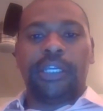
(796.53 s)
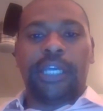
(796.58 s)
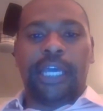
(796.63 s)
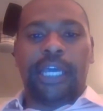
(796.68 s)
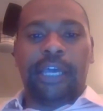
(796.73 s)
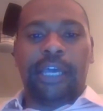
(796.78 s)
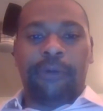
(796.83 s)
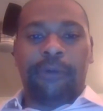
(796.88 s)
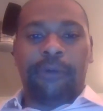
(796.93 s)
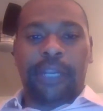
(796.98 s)

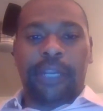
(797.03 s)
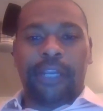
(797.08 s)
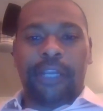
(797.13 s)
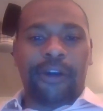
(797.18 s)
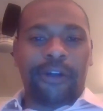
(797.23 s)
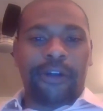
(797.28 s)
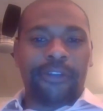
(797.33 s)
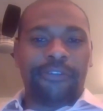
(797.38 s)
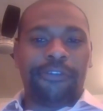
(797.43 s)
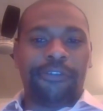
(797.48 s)
what I
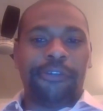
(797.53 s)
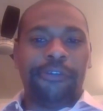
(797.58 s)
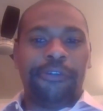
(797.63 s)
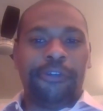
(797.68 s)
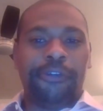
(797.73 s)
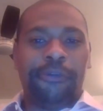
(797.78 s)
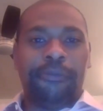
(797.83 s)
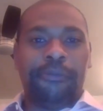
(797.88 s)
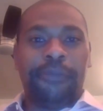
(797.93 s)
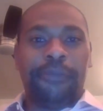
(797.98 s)
call true
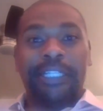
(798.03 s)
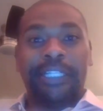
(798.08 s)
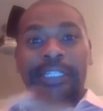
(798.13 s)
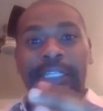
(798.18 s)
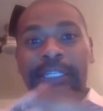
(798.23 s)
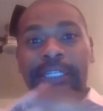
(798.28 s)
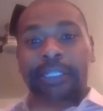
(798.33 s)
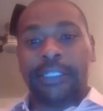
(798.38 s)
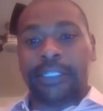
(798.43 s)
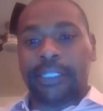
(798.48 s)

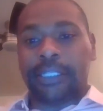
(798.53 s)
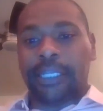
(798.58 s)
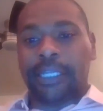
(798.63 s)
humility.